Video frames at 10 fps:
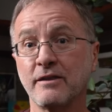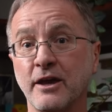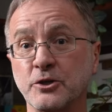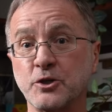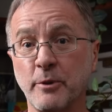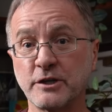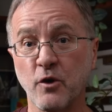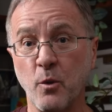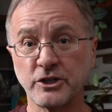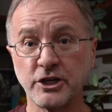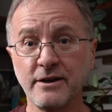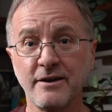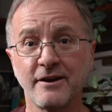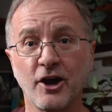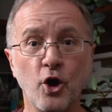thank you so much for watching.
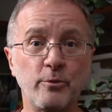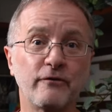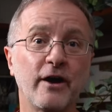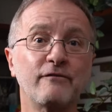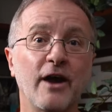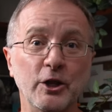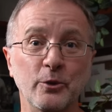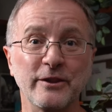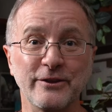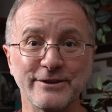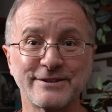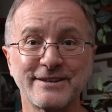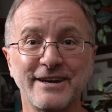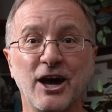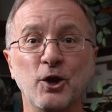I hope you found value in this.